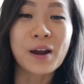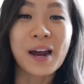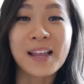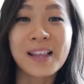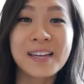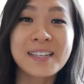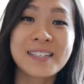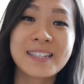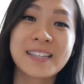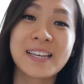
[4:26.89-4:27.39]
I
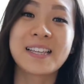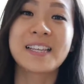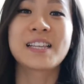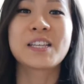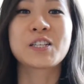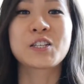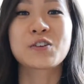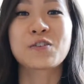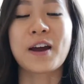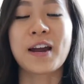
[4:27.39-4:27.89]
like to think that
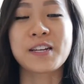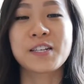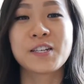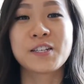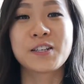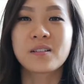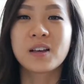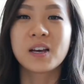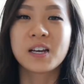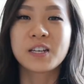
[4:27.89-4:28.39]
the
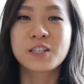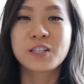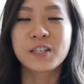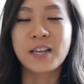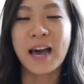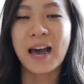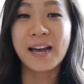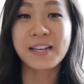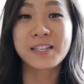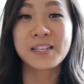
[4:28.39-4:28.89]
scratches can
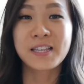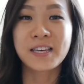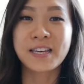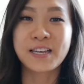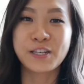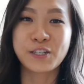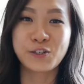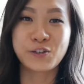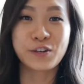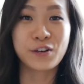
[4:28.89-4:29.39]
add to the
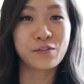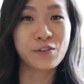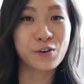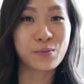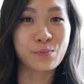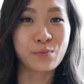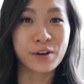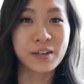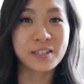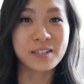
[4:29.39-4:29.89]
history of your
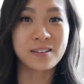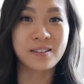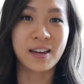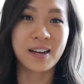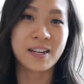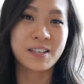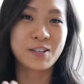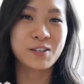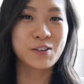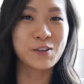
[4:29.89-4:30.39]
bracelet,
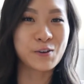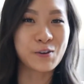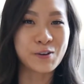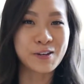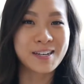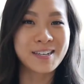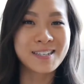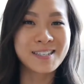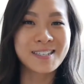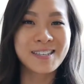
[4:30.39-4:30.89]
that it's
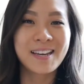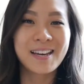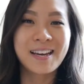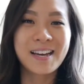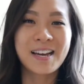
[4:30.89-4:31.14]
yours,